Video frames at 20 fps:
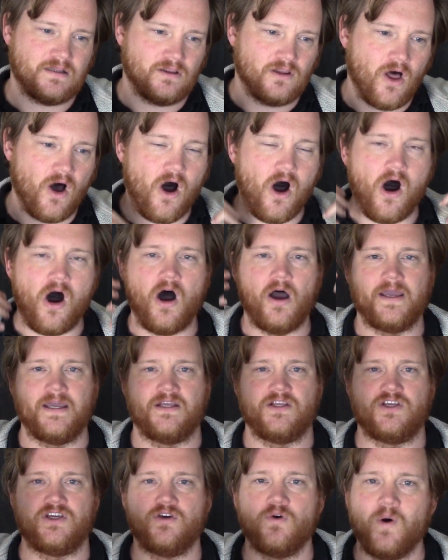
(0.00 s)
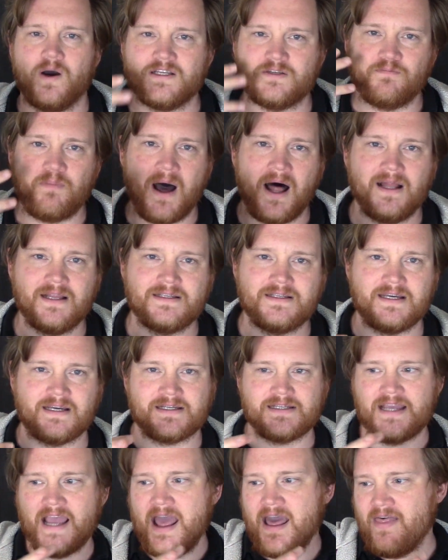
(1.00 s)
law, in U.S.
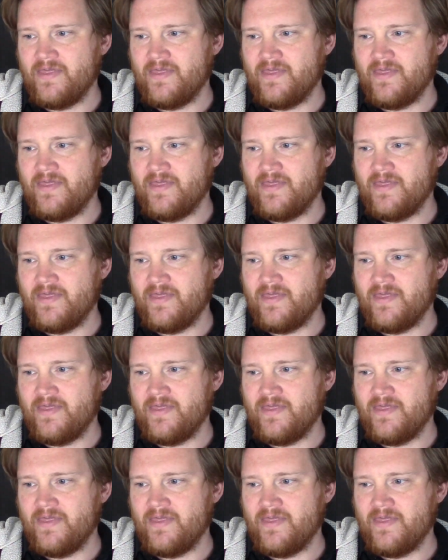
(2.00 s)
politics,